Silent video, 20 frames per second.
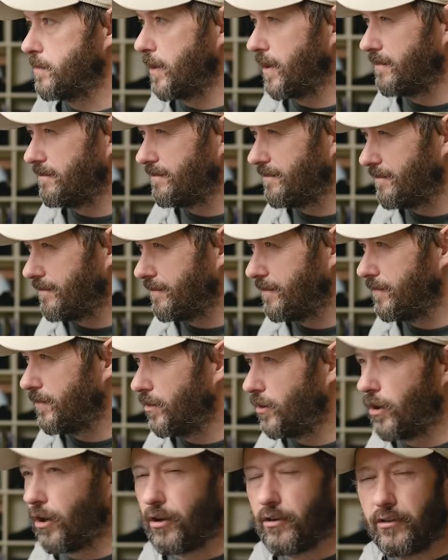but
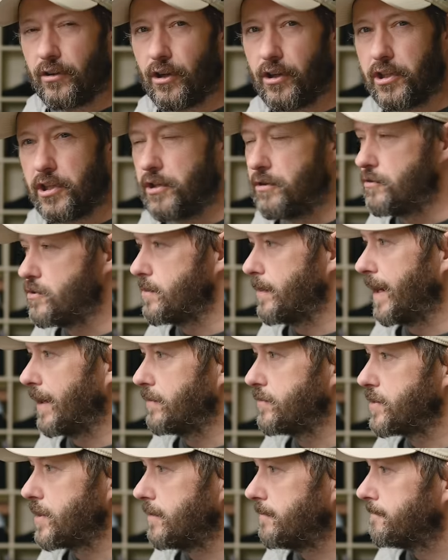not, not a huge
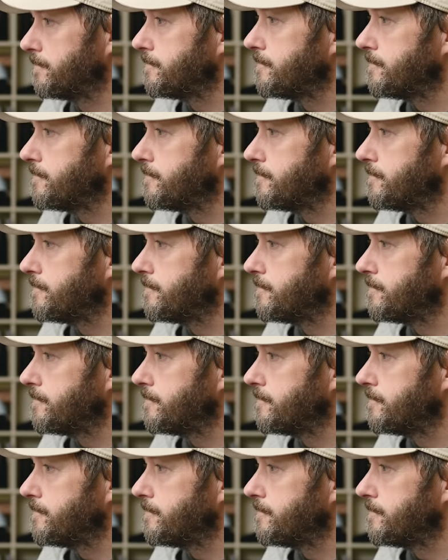amount.